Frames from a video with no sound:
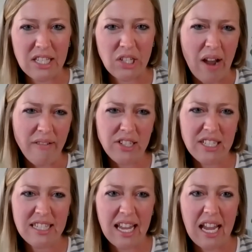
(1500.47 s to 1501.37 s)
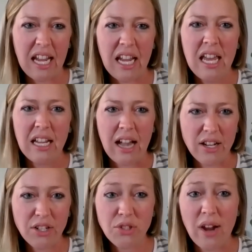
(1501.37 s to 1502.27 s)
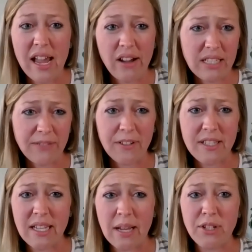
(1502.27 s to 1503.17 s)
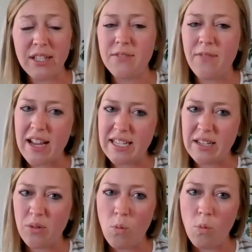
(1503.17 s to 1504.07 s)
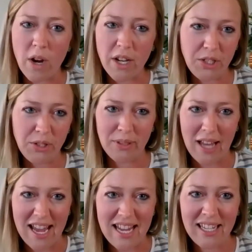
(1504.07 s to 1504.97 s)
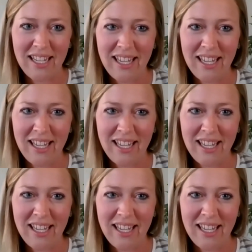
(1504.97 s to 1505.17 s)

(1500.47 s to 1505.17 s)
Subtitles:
So I would just say kind of try out different subjects, find what you like.